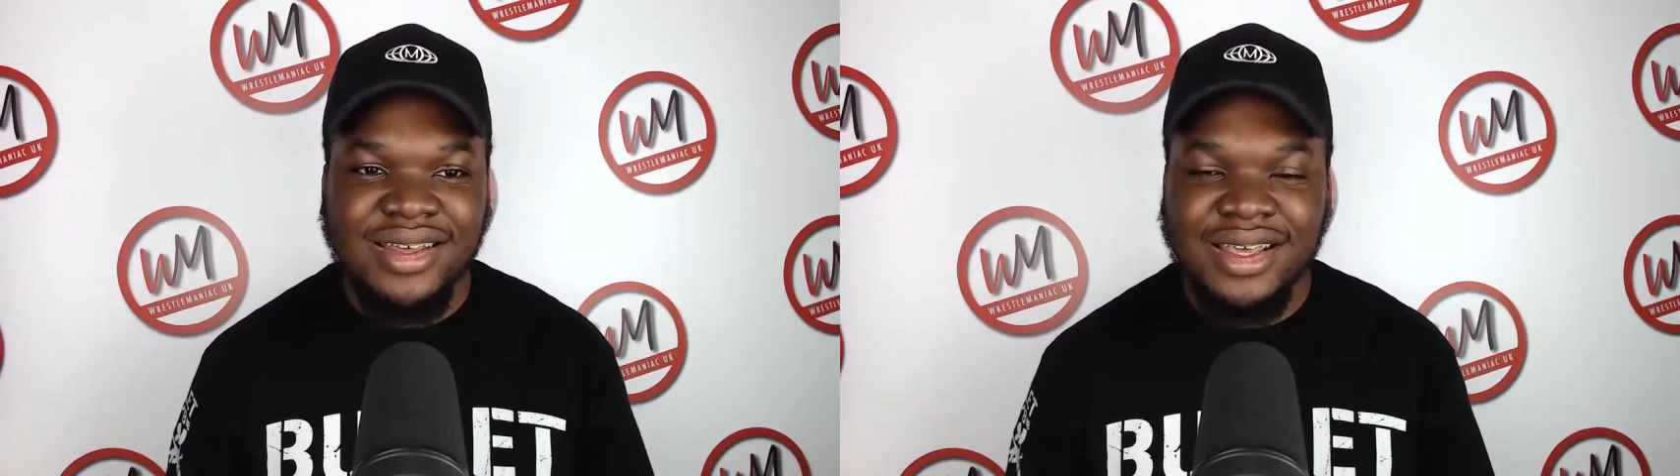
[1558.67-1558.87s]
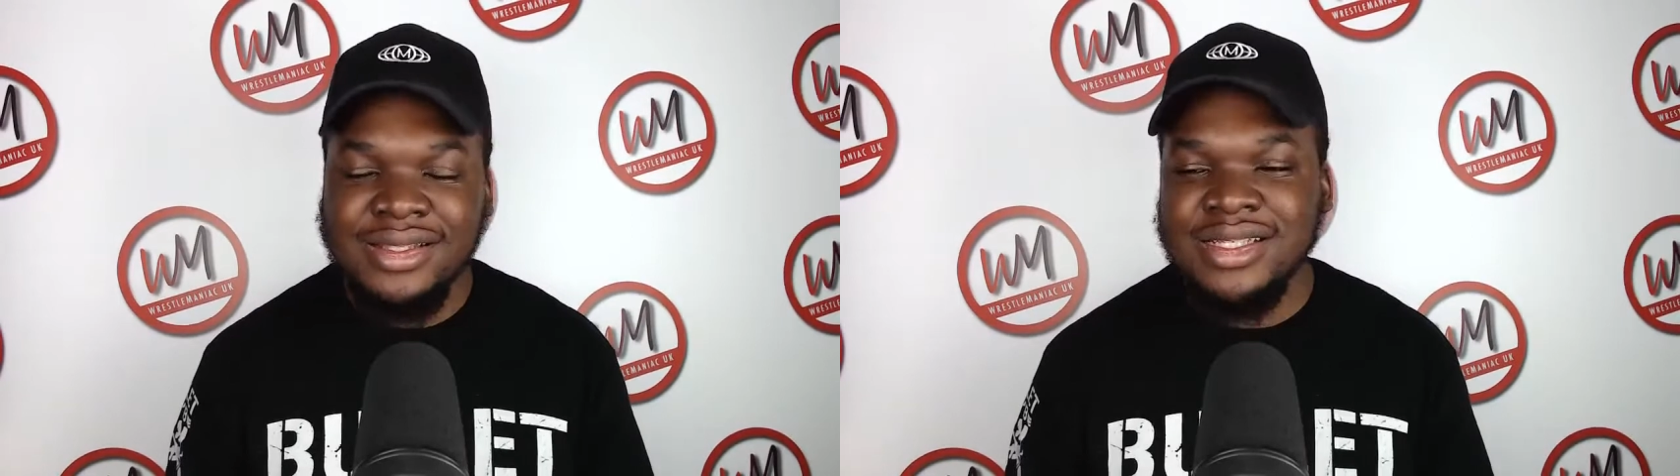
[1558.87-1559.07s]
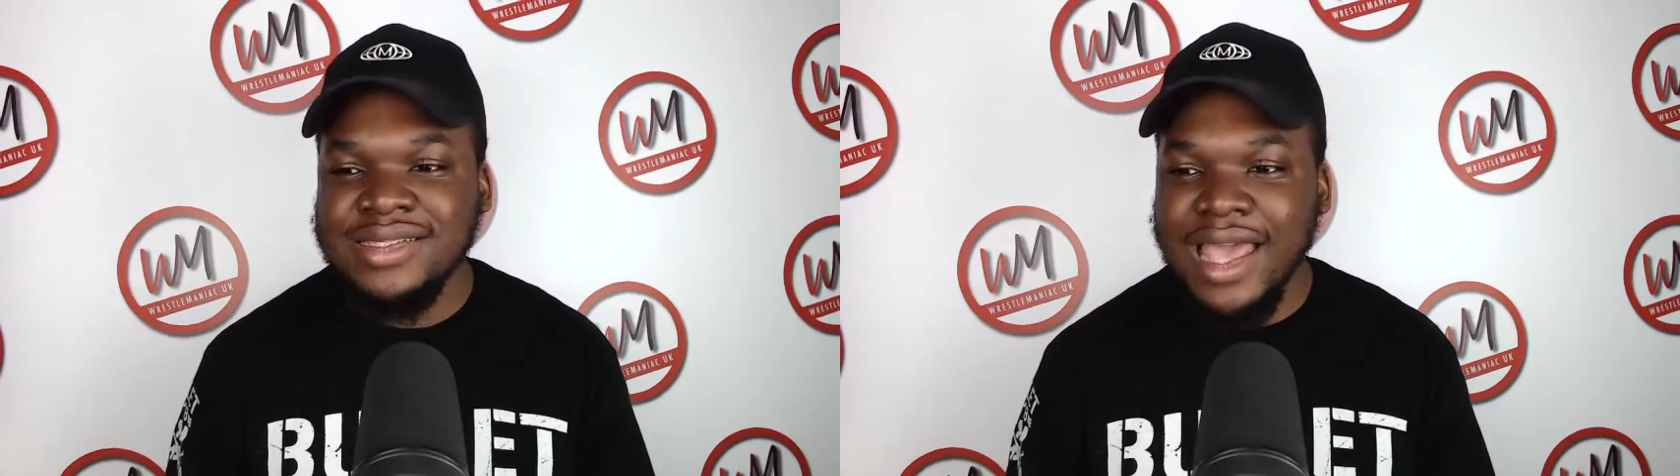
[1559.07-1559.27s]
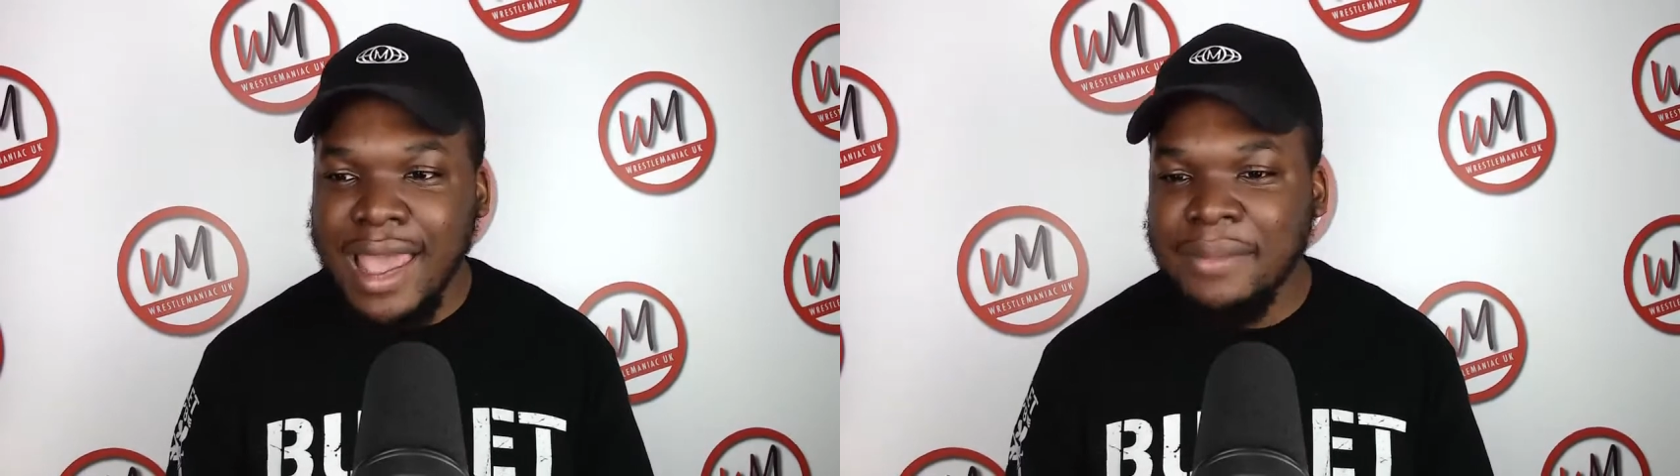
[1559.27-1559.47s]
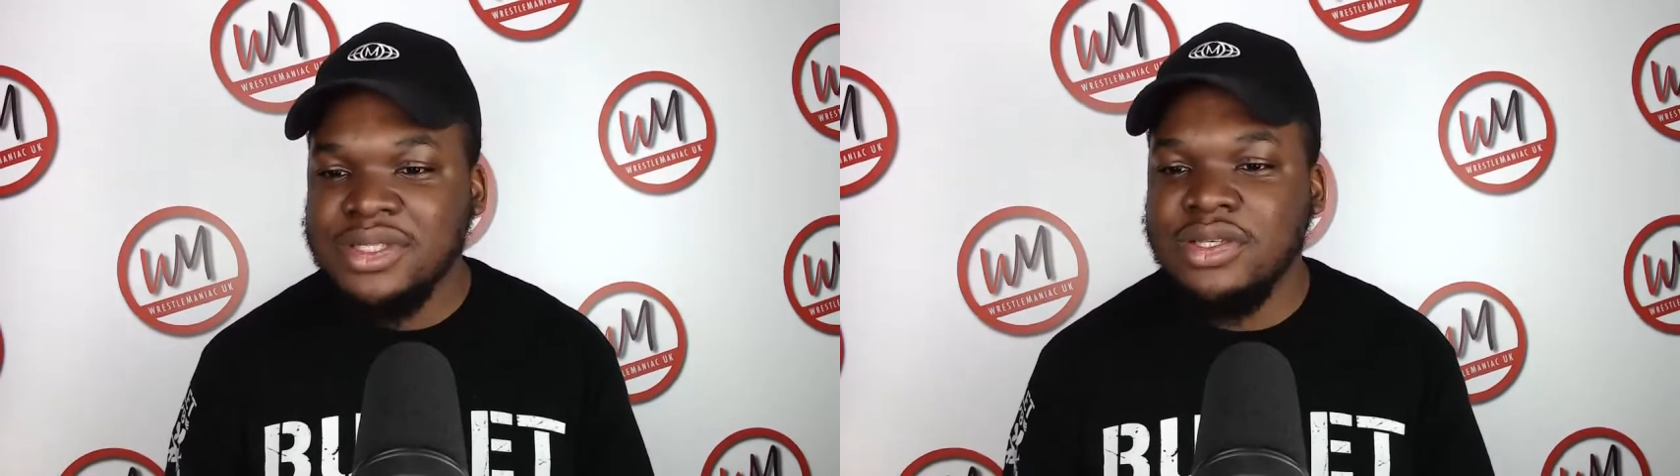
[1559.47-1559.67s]
It is
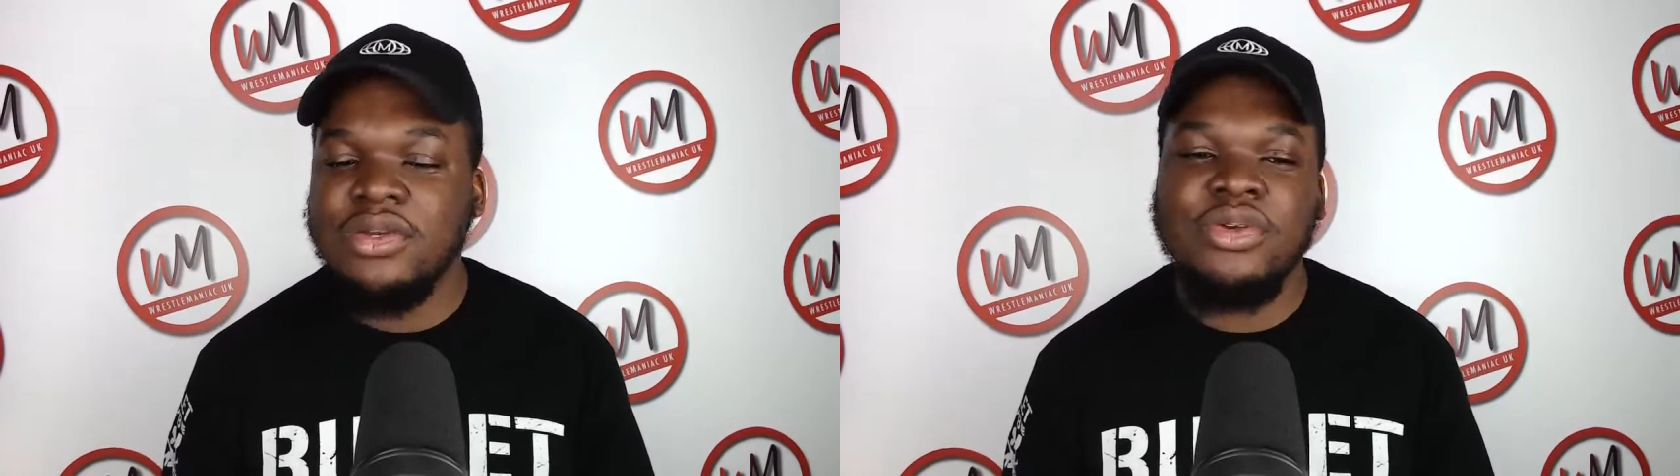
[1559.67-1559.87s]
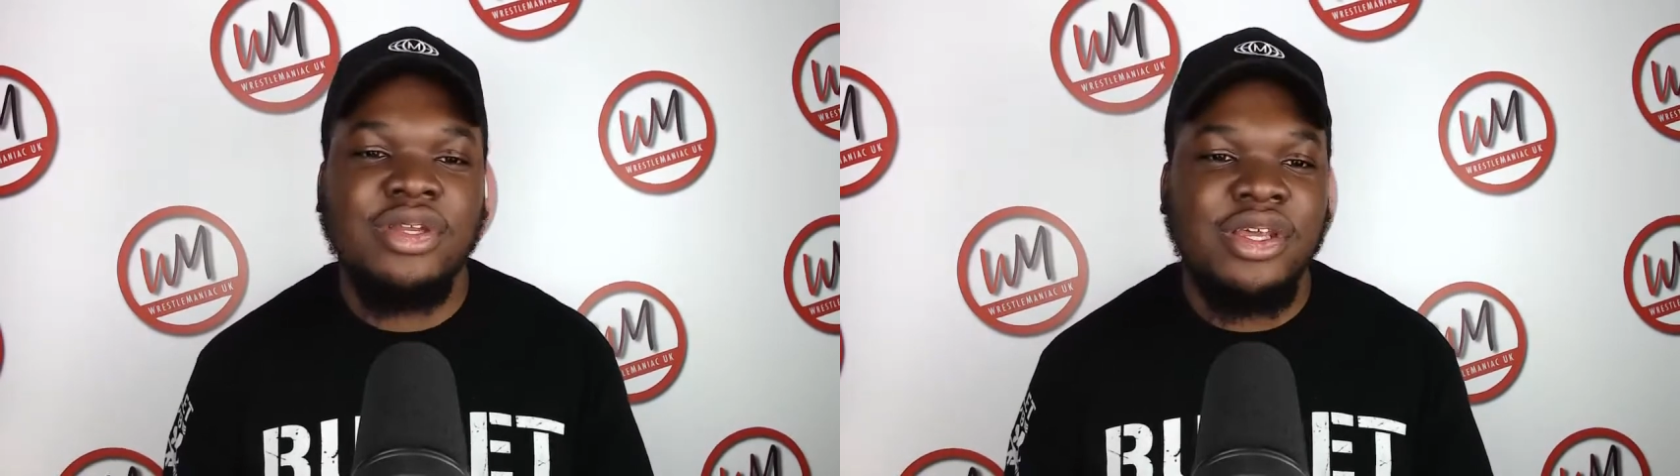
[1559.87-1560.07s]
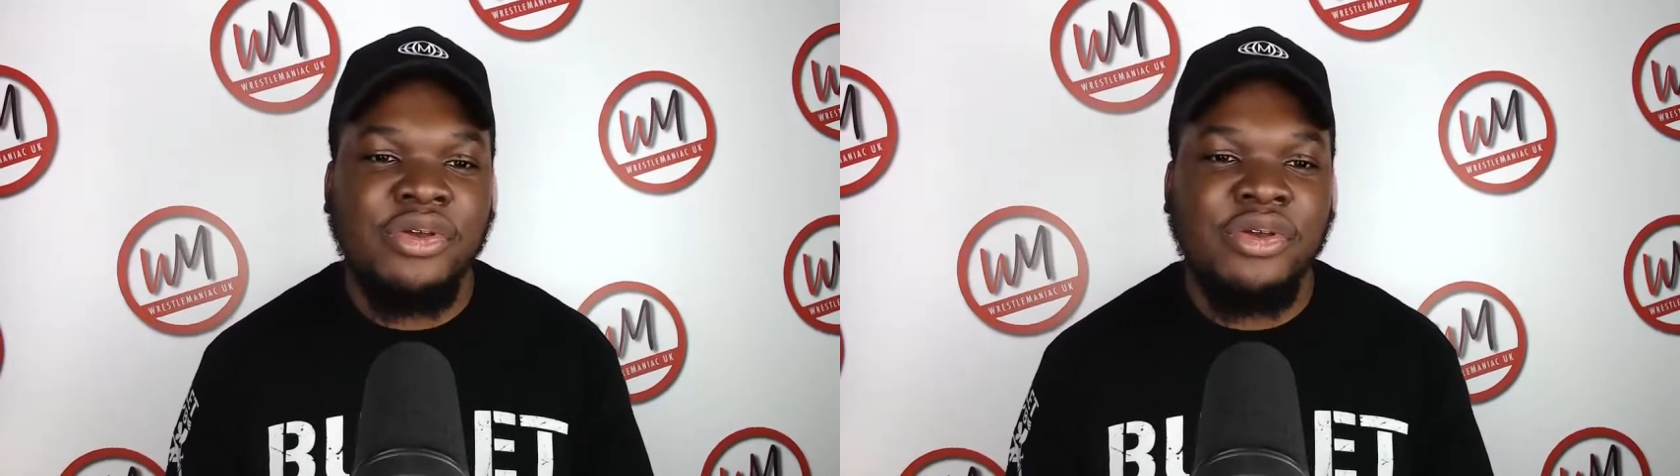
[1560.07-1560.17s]
absolutely